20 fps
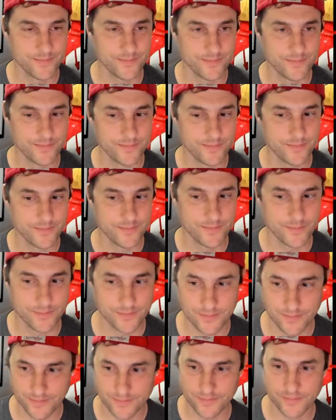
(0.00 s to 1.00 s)

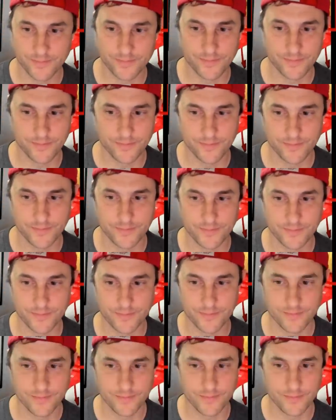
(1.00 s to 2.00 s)

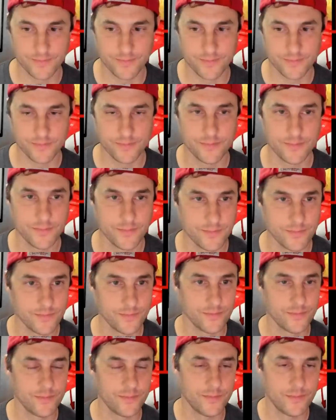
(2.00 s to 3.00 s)

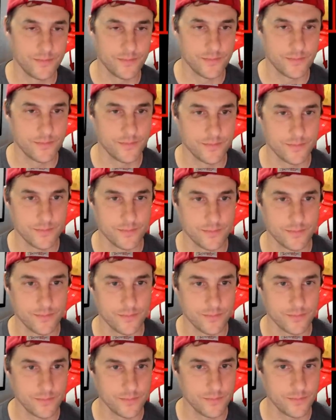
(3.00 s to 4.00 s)

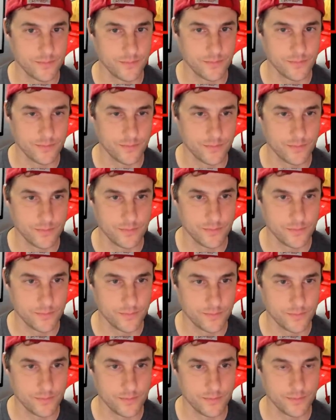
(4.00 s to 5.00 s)

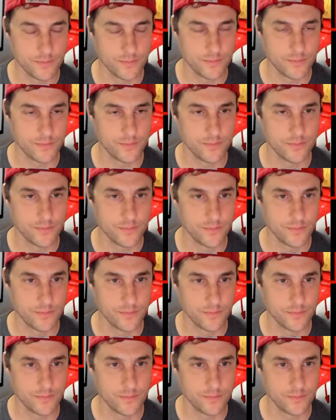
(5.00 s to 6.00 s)

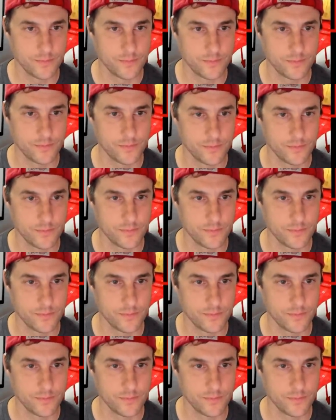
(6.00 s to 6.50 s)
(not speaking)